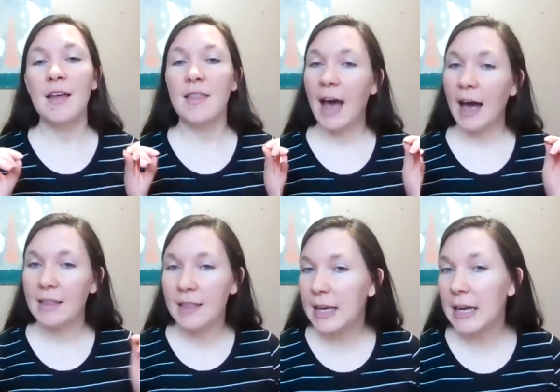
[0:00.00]
that
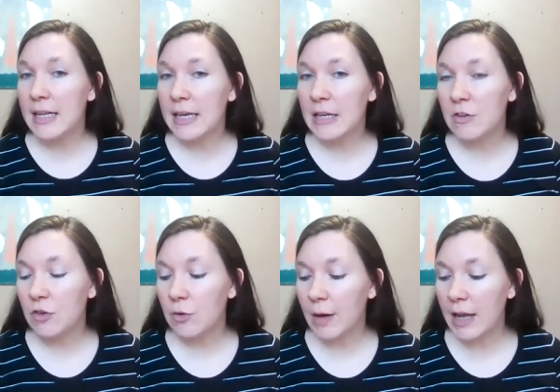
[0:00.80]
the kid can
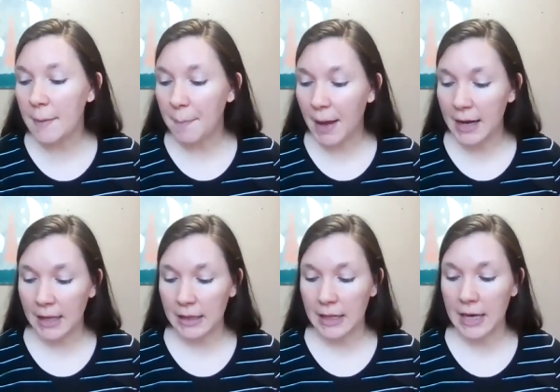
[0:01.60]
do
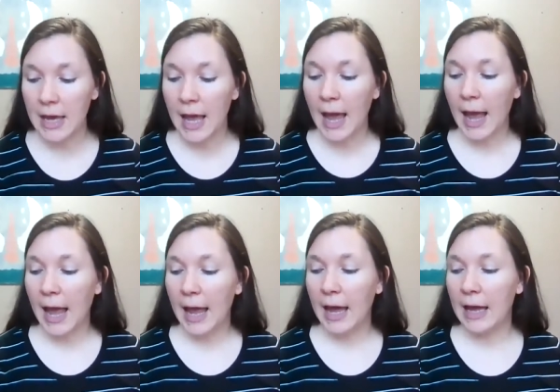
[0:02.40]
independently
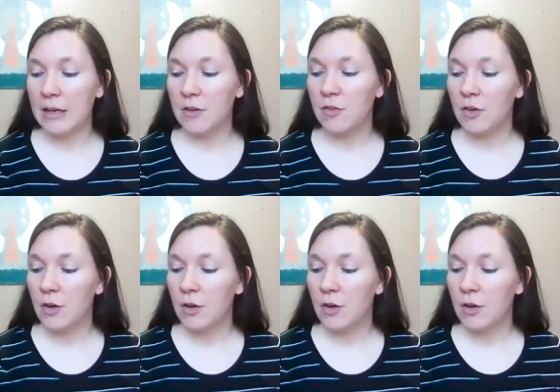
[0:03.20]
and